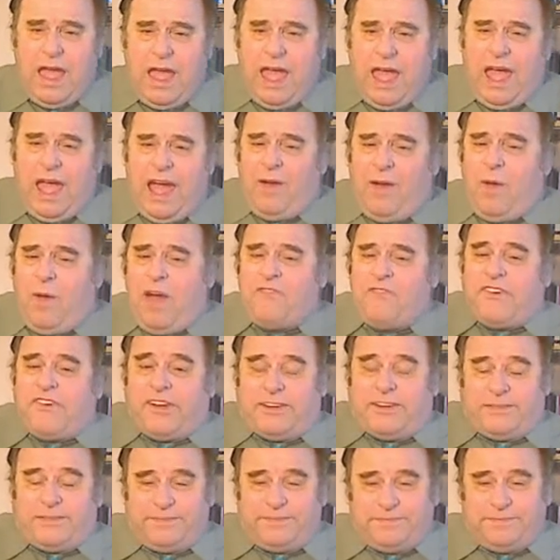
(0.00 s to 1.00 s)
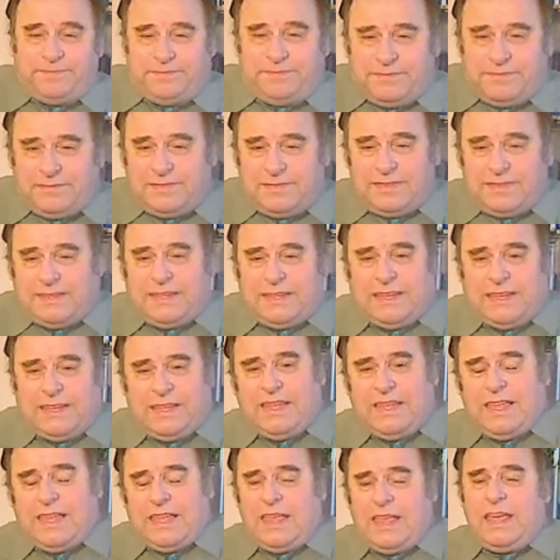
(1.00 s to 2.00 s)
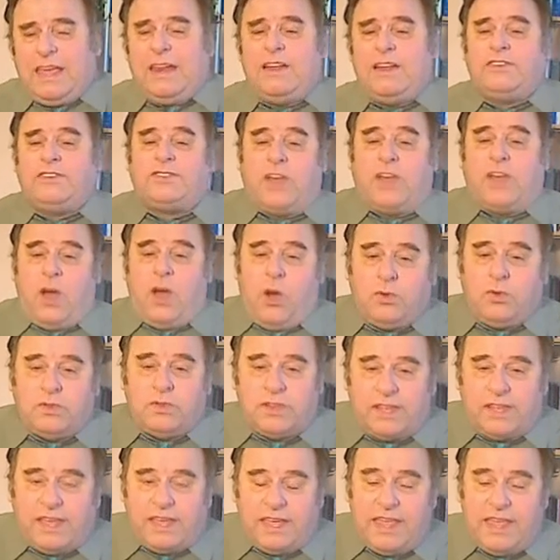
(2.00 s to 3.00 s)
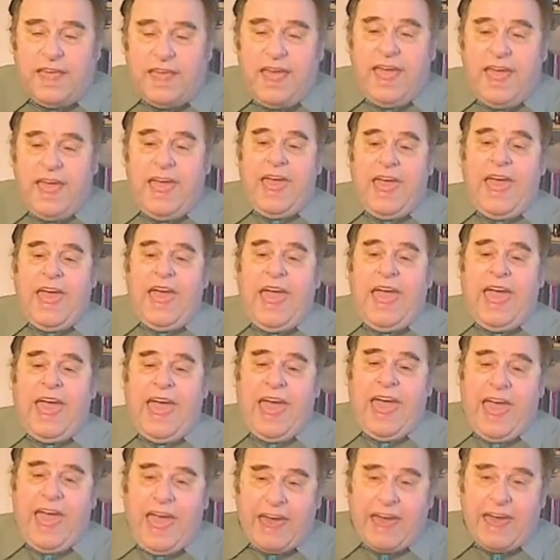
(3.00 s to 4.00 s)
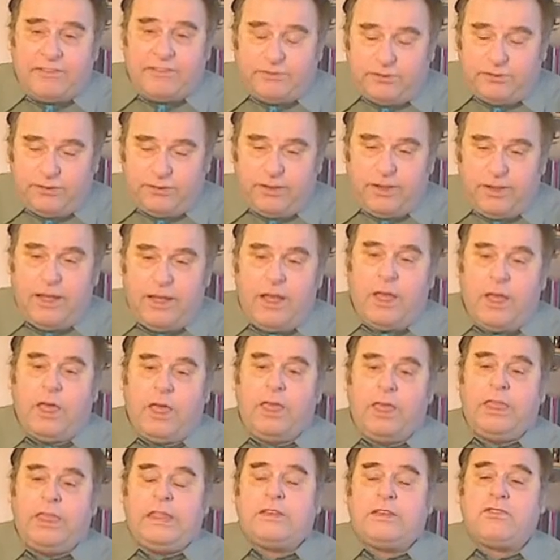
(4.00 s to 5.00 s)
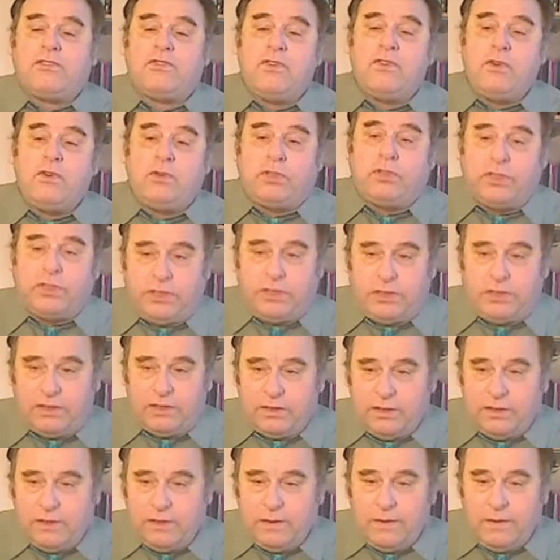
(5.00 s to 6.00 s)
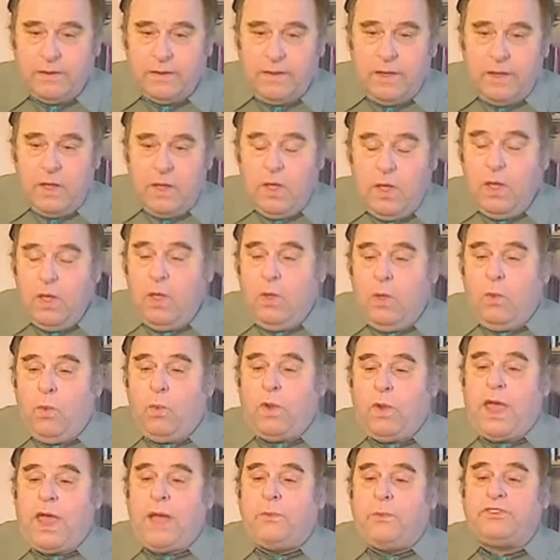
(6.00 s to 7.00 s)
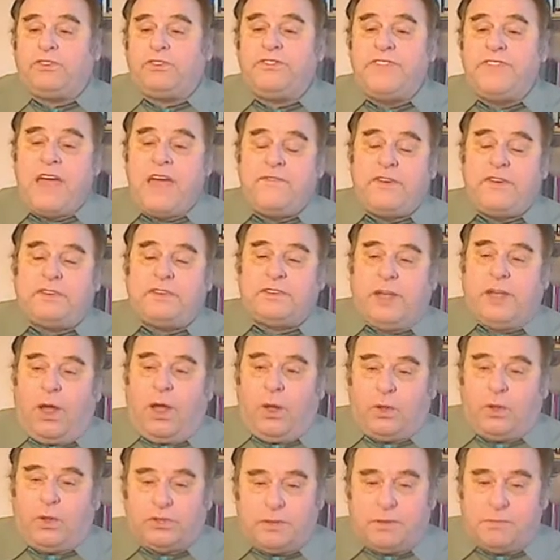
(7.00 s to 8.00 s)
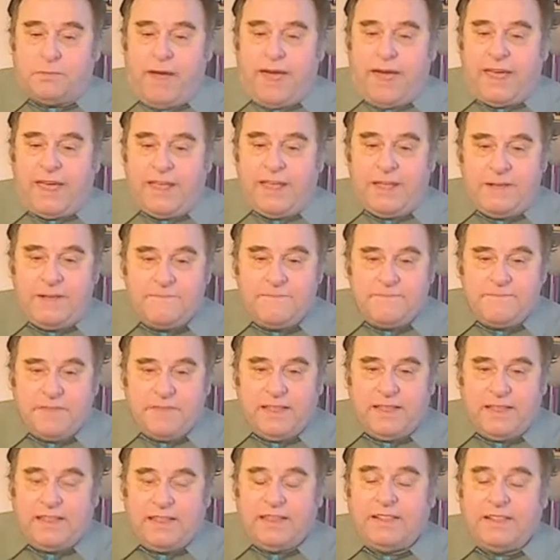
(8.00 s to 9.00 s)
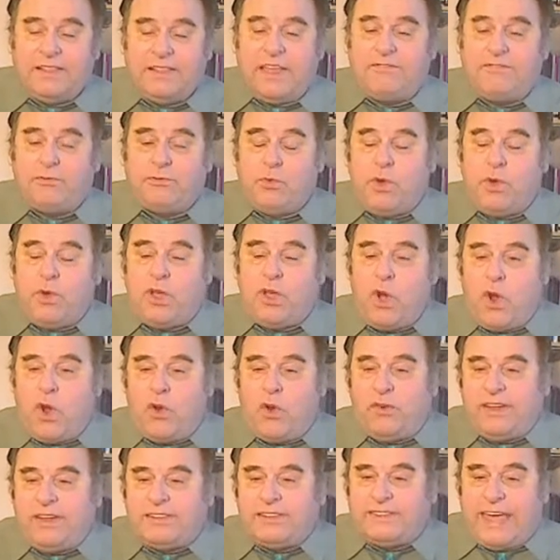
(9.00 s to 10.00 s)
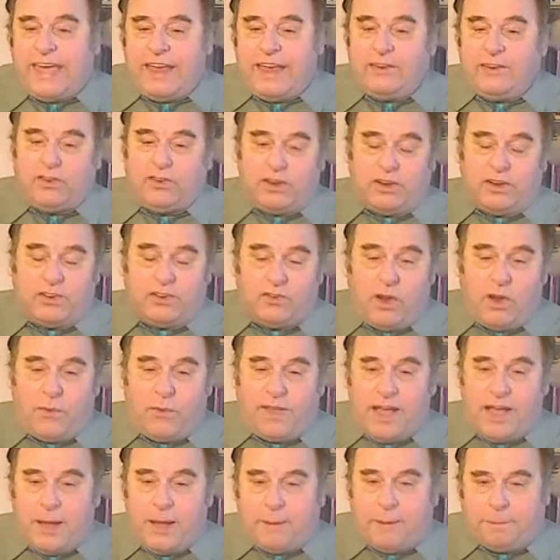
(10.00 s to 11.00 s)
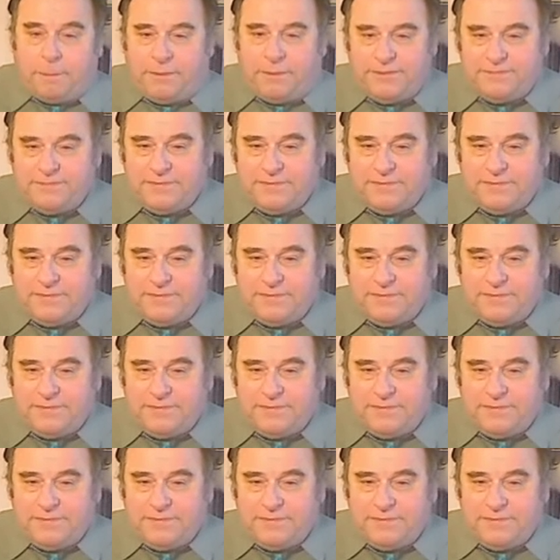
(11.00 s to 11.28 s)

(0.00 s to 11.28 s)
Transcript: However, it is only half the truth. What I was never told in my left-wing orientation growing up